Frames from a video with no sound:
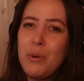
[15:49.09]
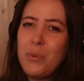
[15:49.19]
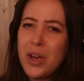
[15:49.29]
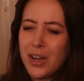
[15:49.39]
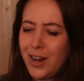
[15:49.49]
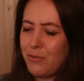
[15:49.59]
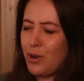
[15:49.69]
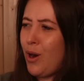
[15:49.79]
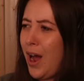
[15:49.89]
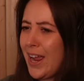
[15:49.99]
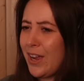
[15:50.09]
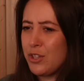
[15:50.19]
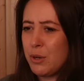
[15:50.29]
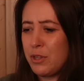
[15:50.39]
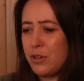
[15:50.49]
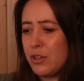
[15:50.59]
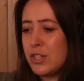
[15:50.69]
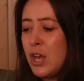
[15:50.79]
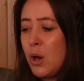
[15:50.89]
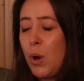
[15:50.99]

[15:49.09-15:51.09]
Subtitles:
When we are kind of crying on top of the notes,